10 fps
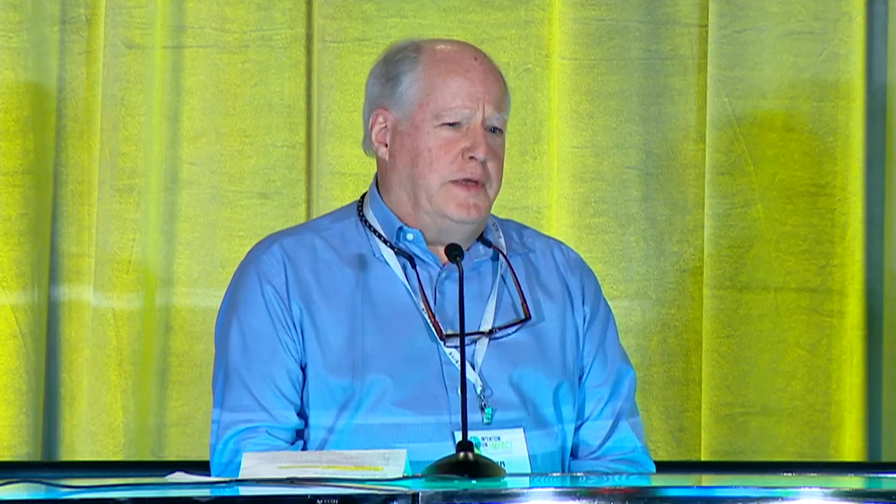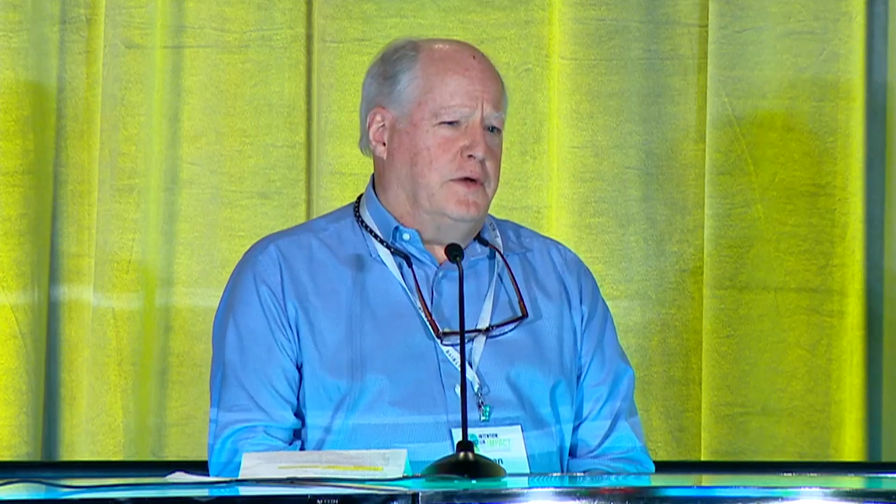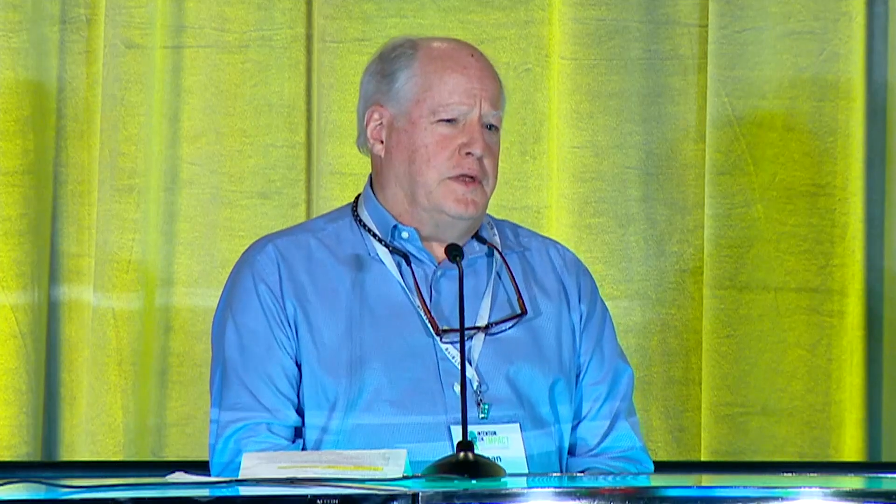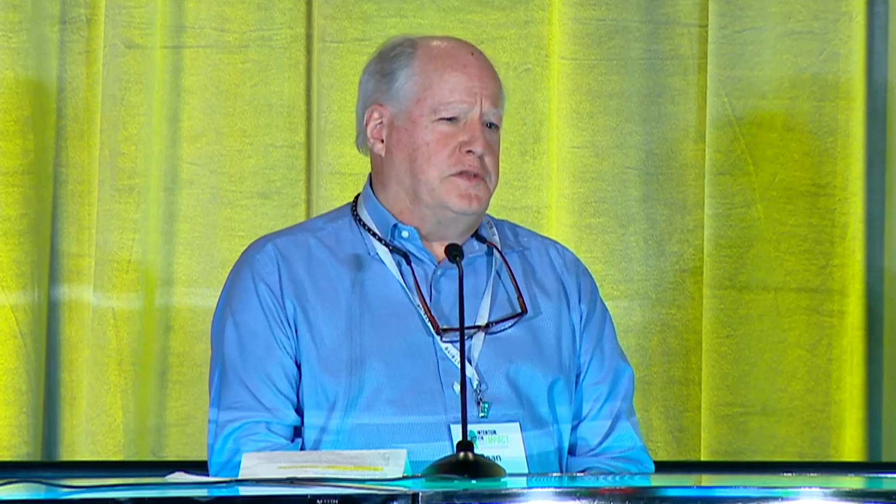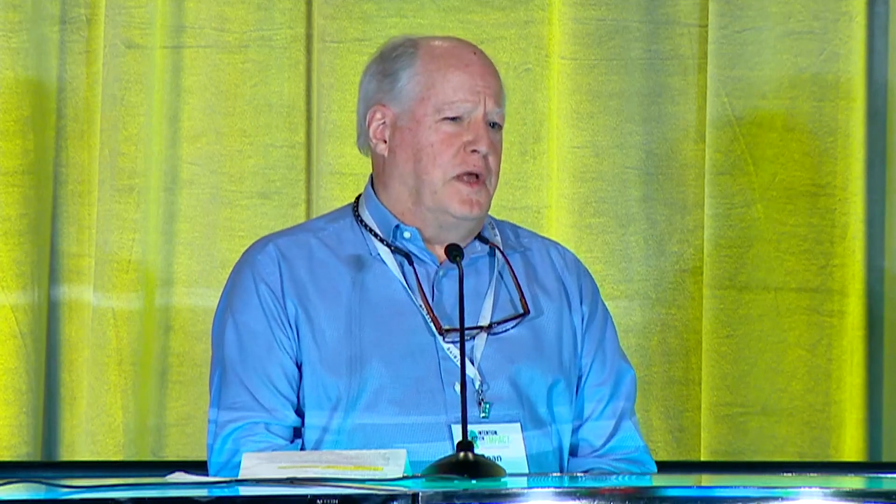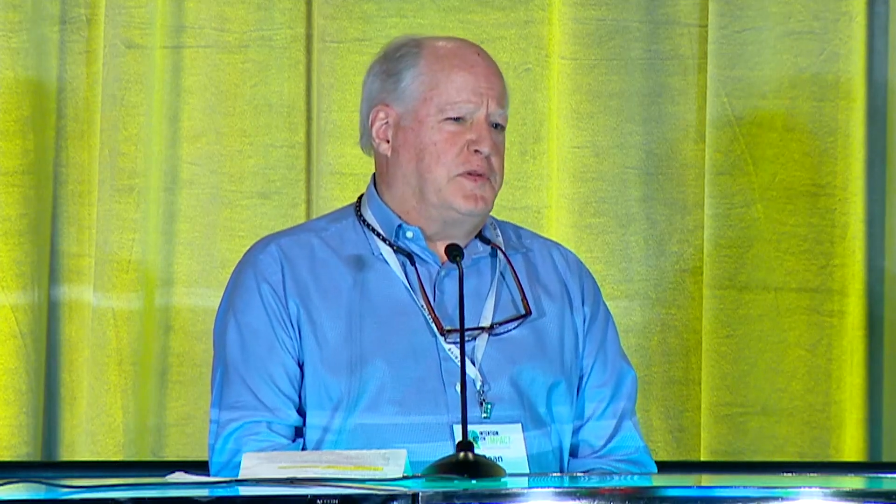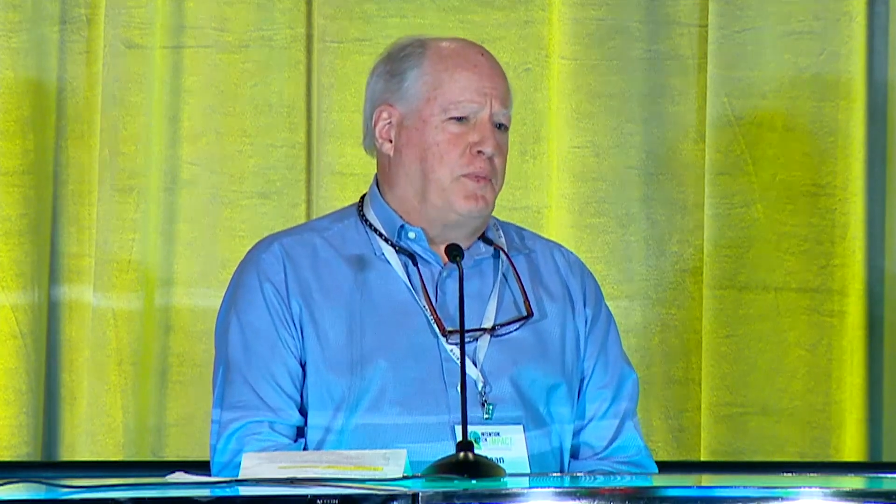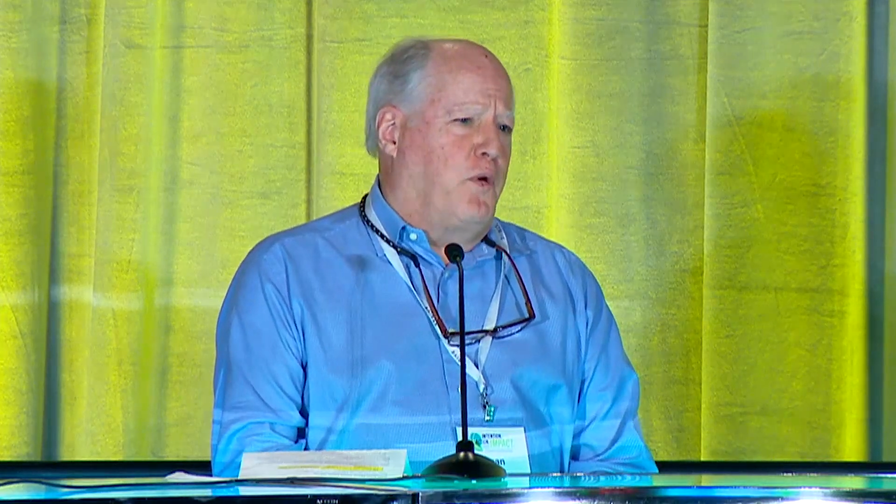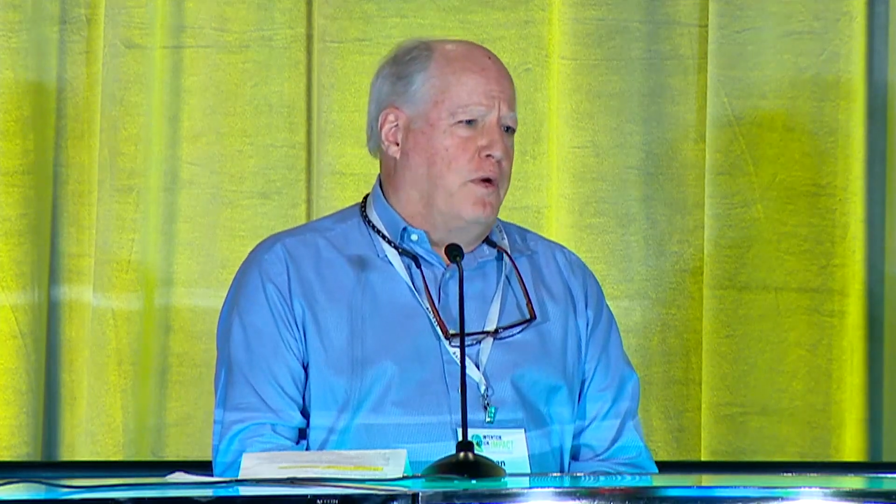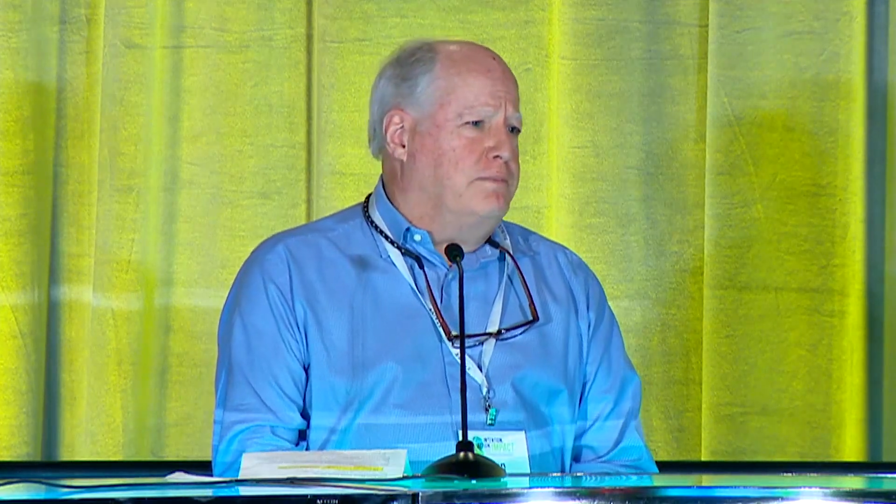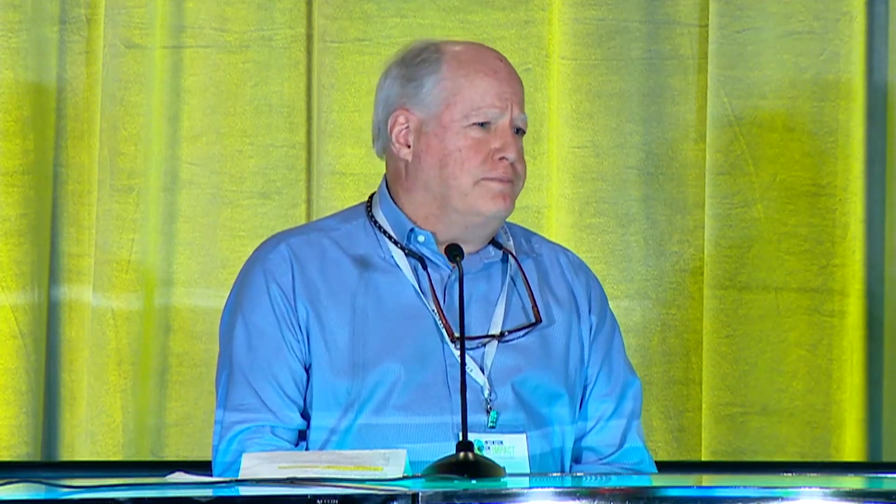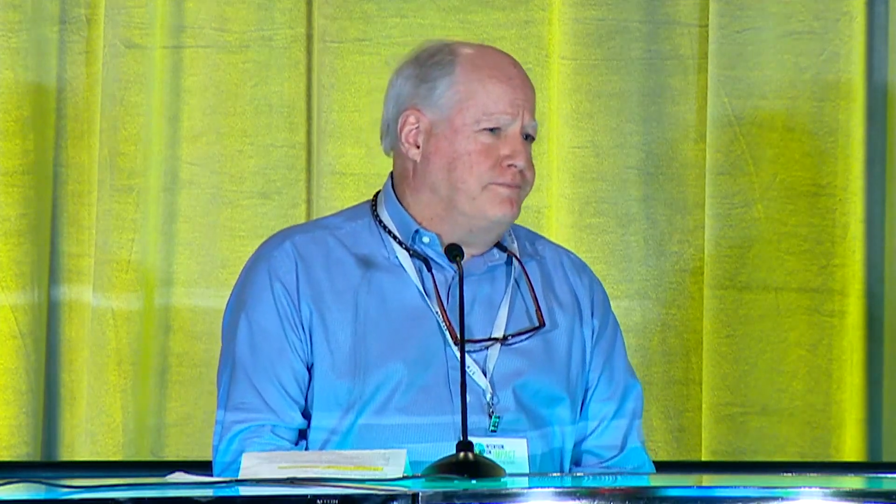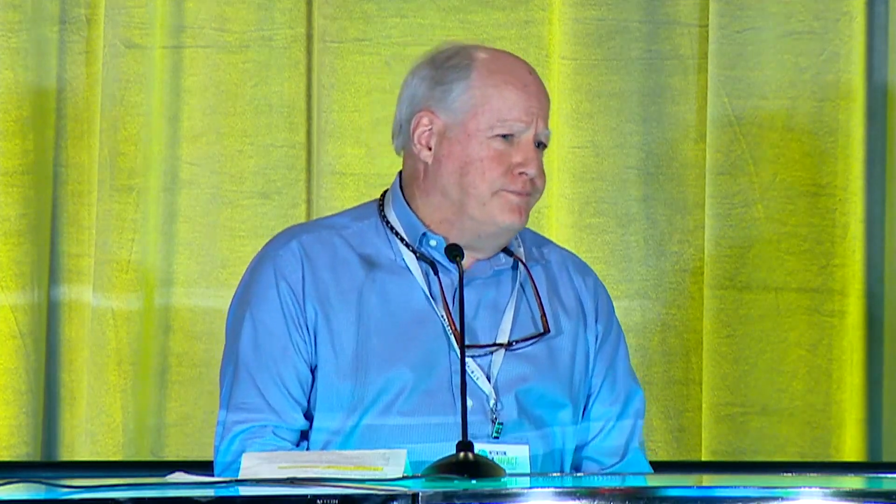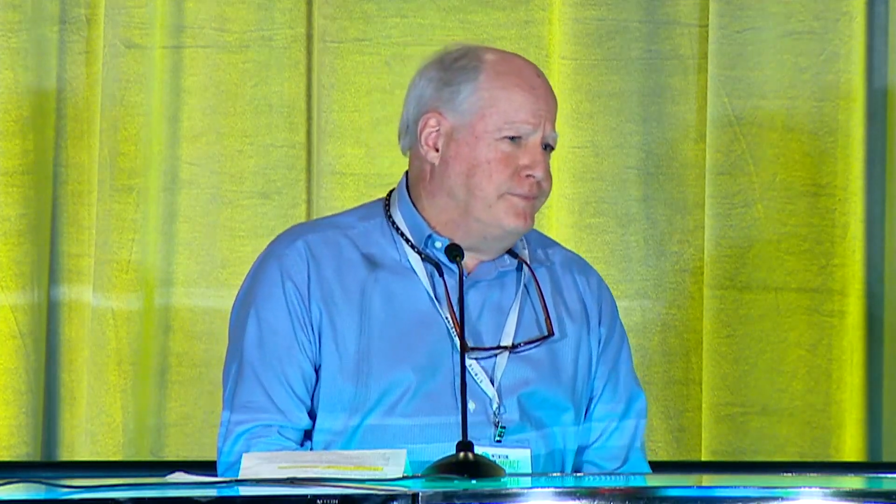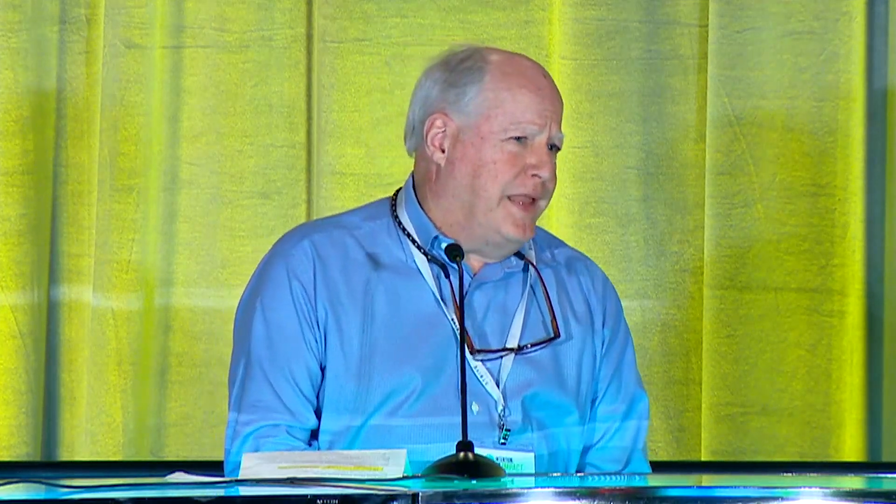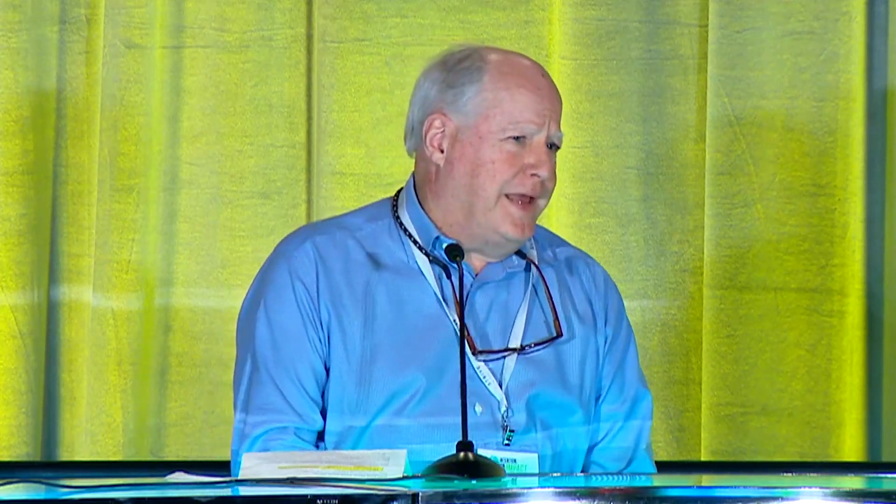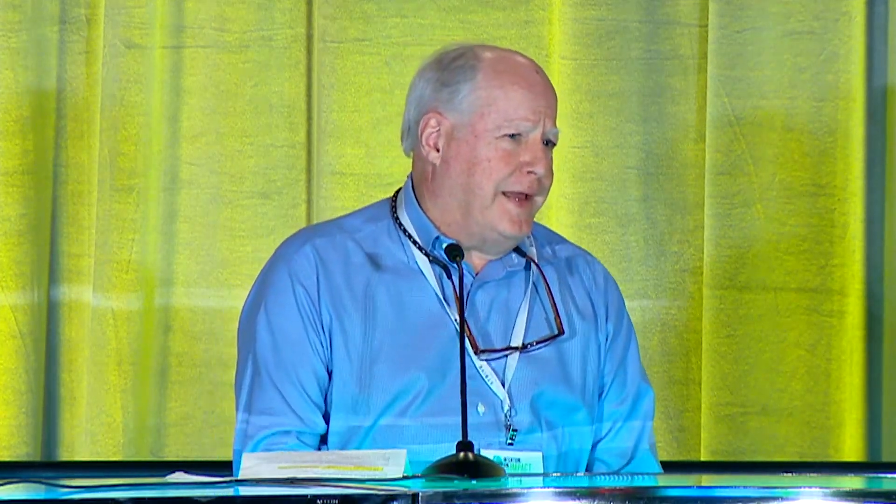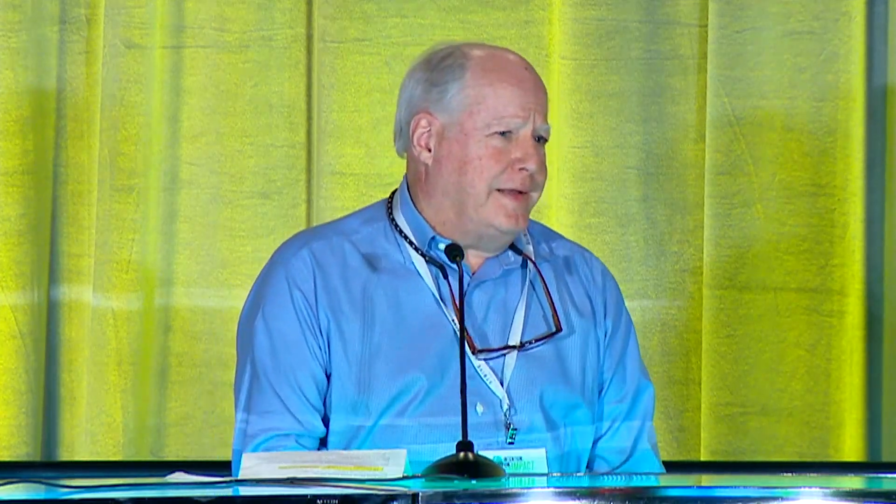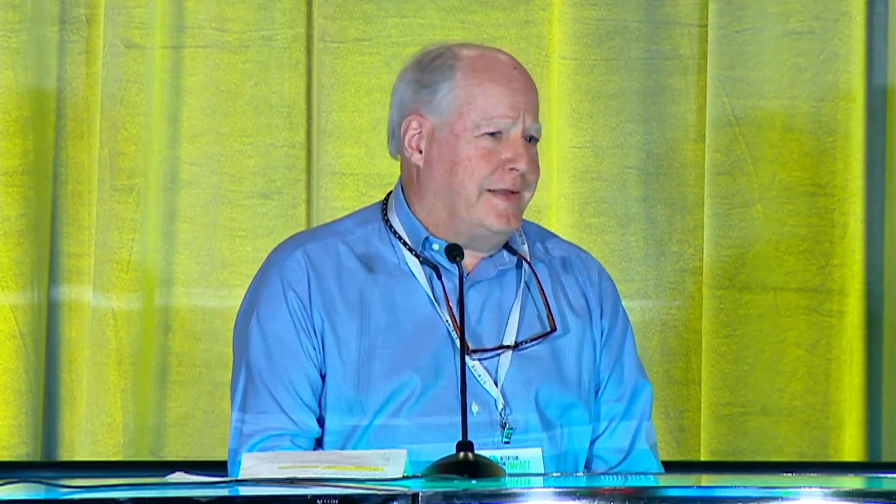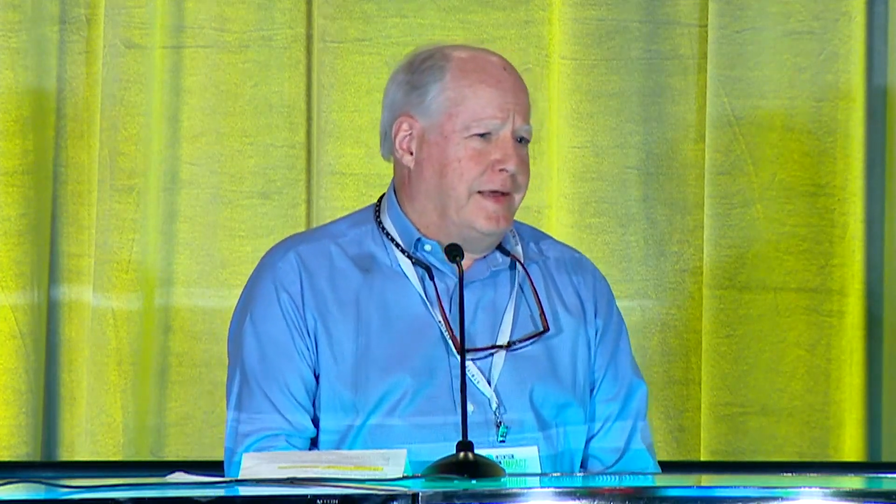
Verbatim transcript: here doesn't love sport. And,